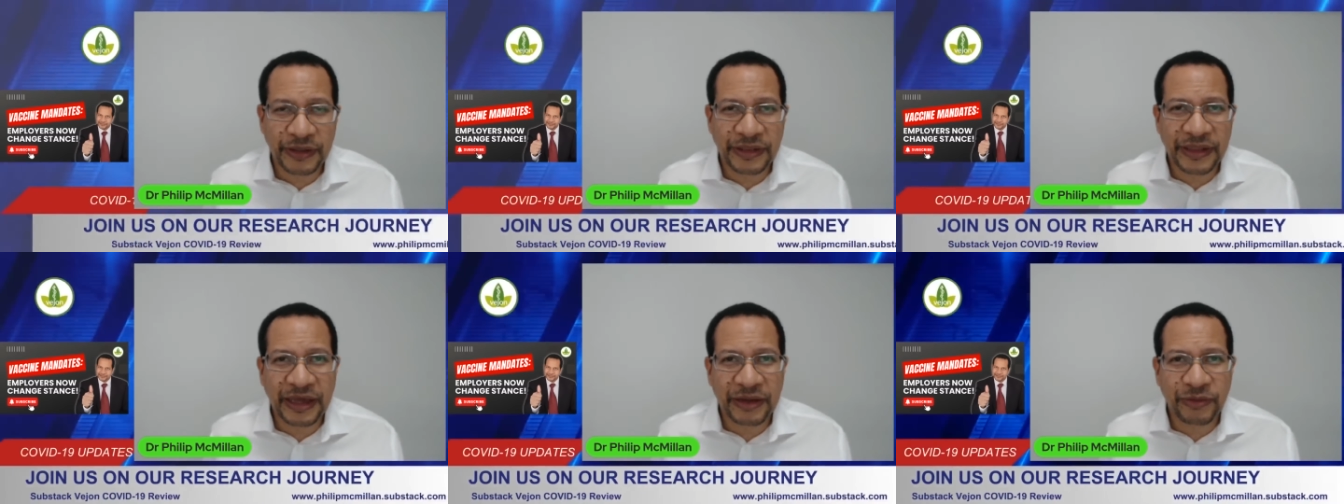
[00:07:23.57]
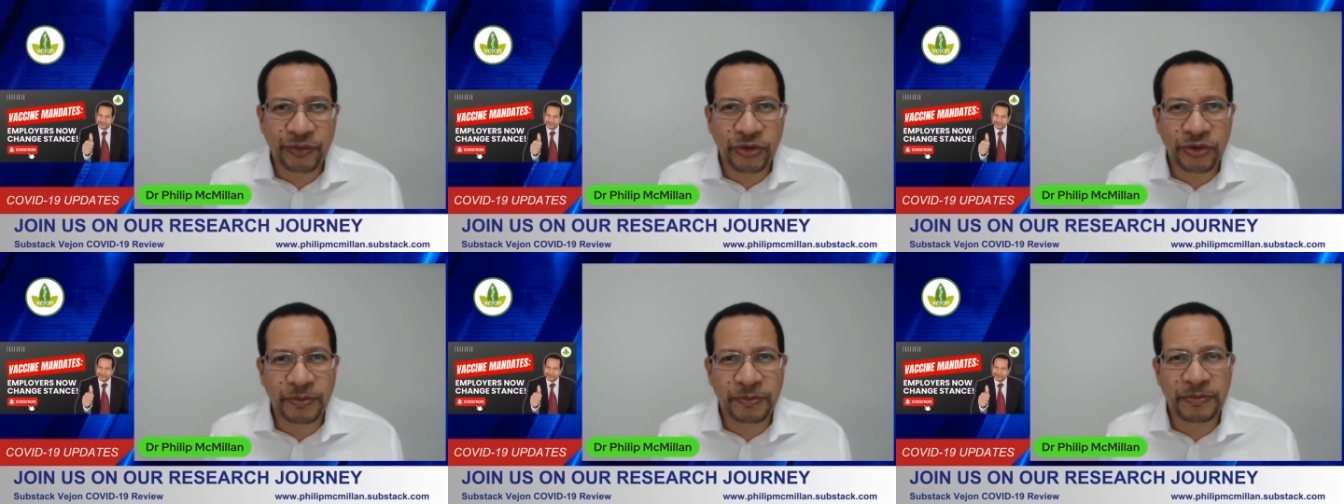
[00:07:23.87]

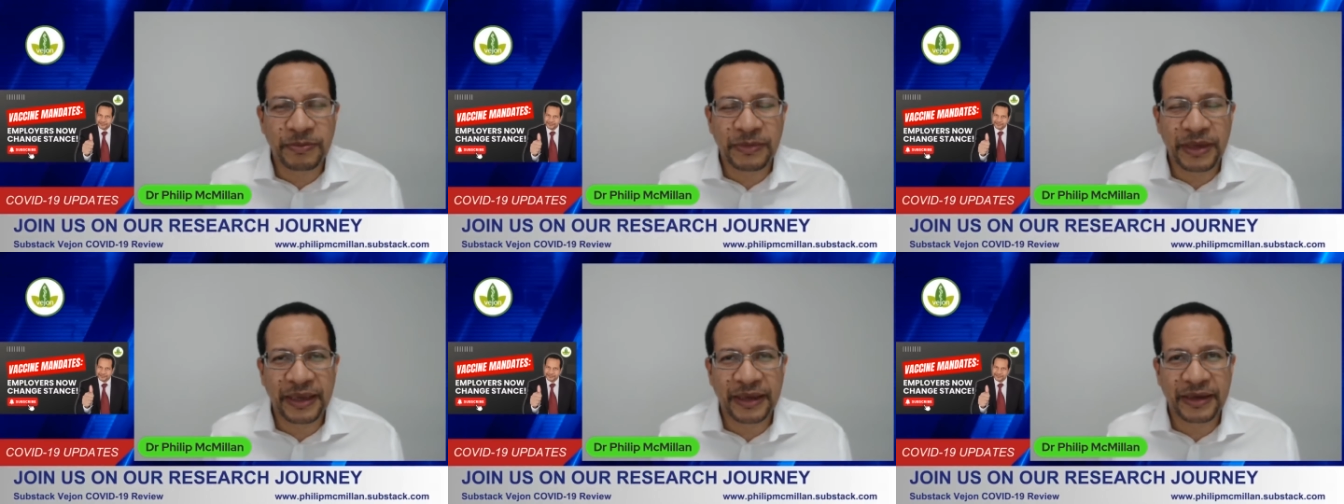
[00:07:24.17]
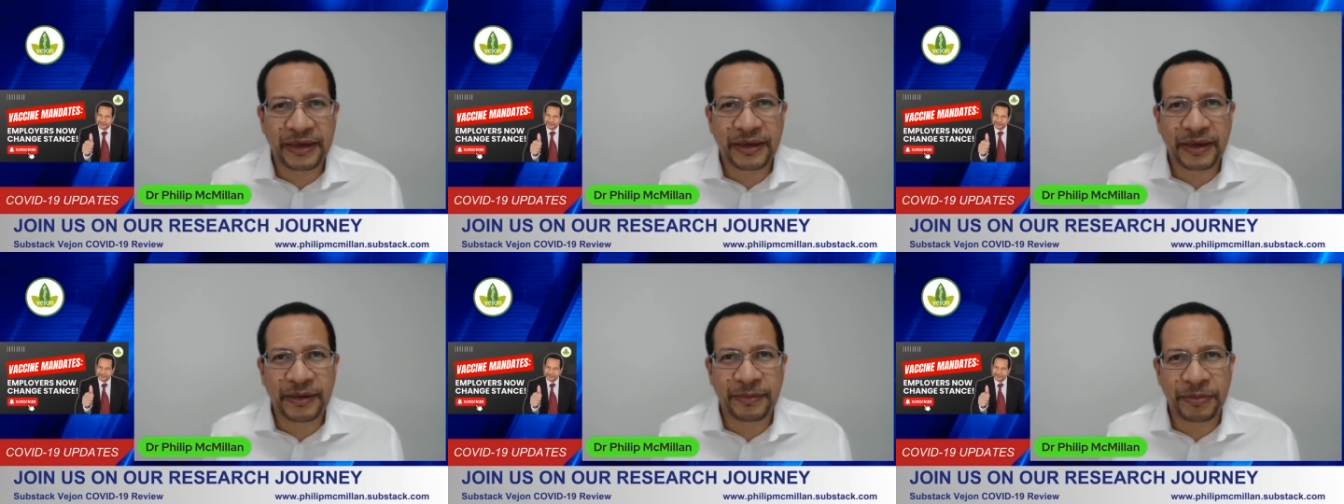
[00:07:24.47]
that would
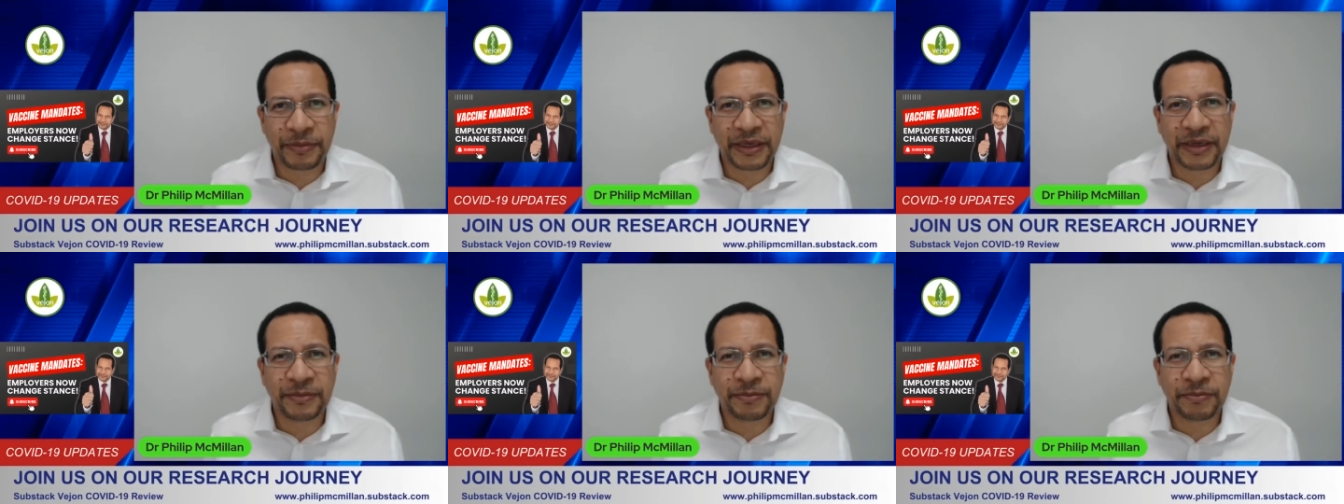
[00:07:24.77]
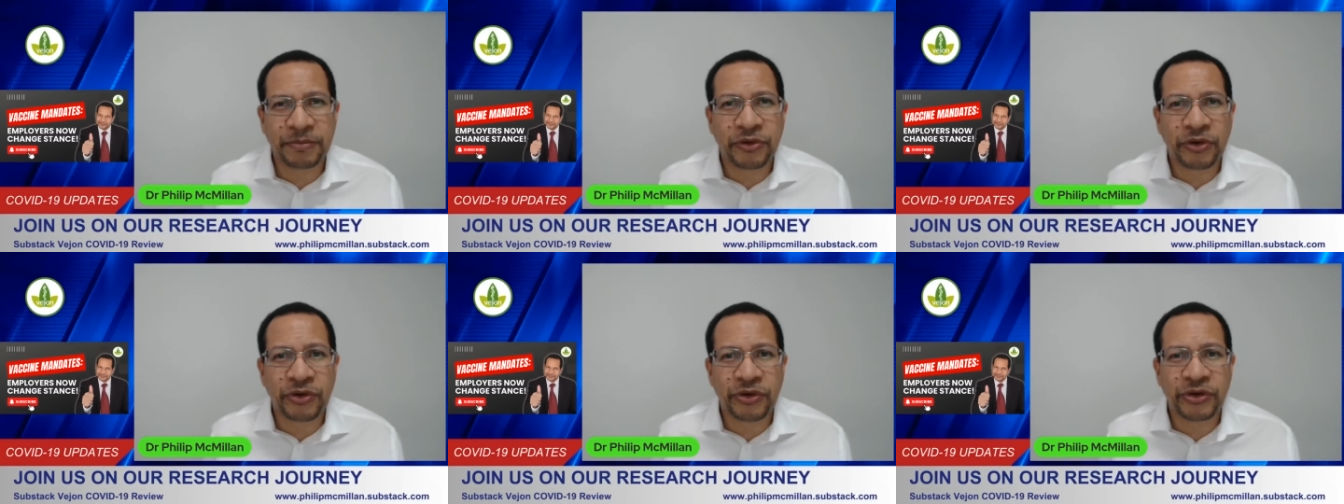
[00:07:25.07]
make a big
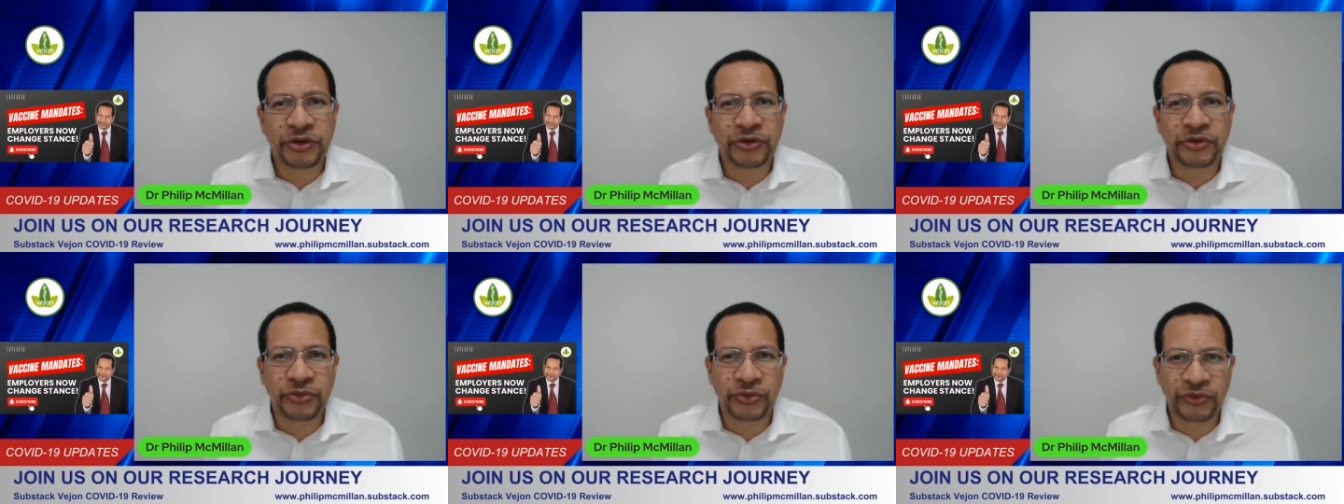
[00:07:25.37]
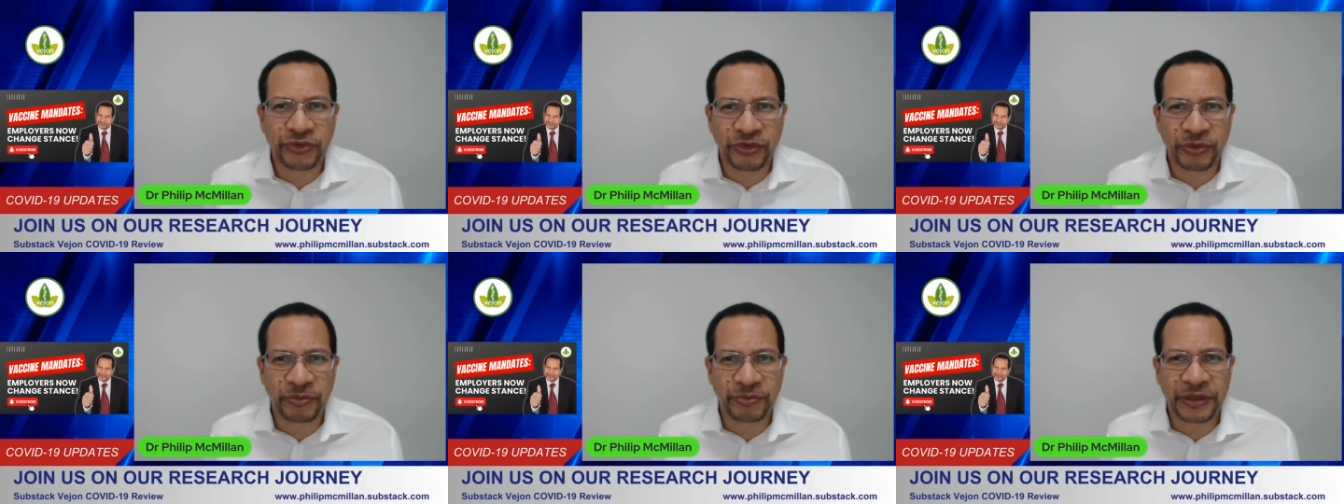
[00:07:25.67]
employer
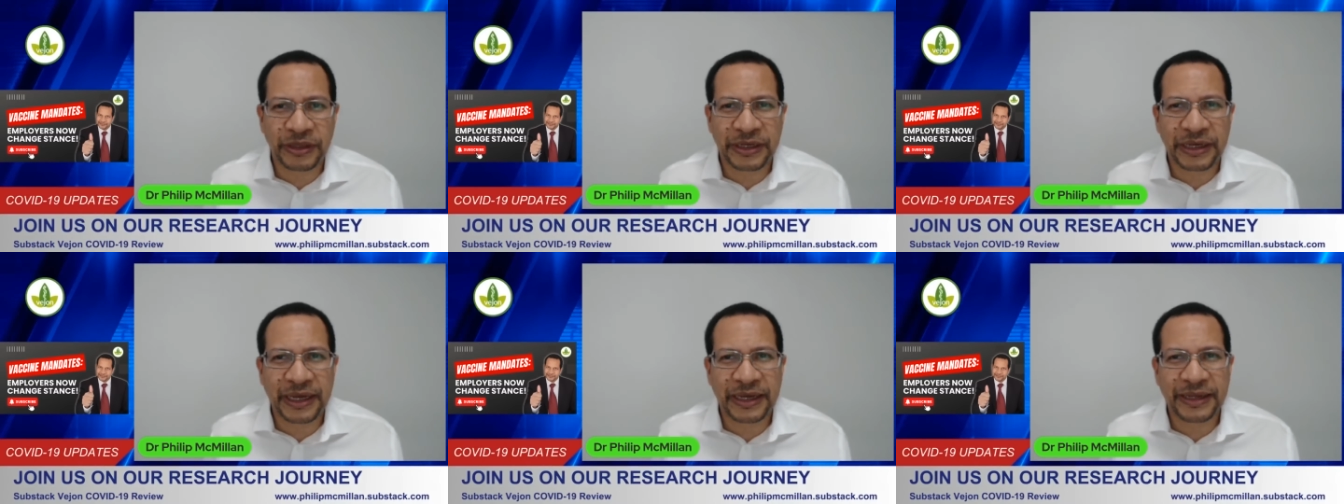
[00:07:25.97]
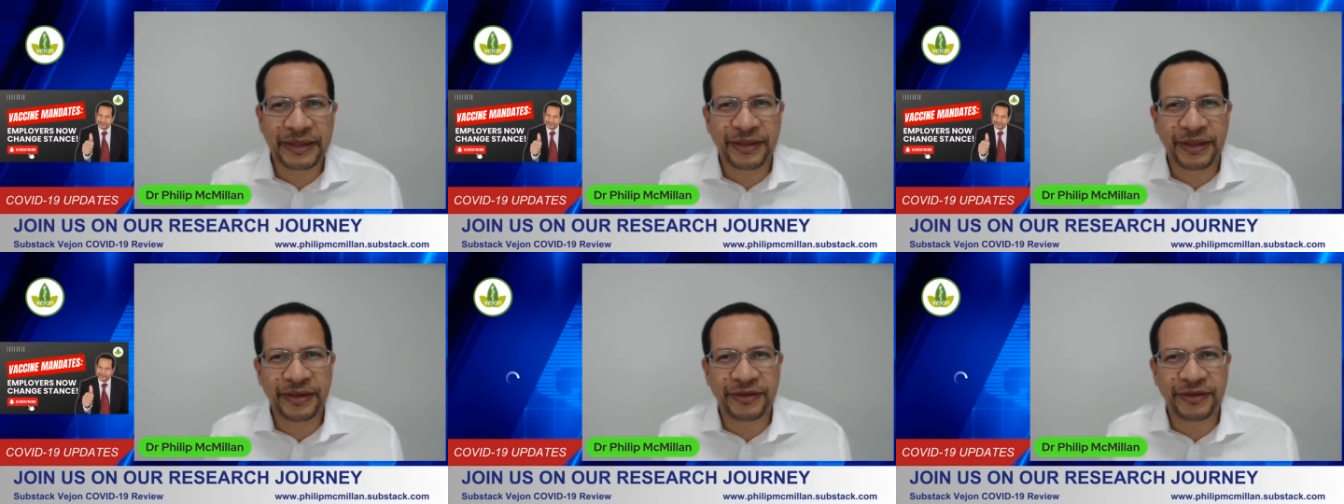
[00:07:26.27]
do something like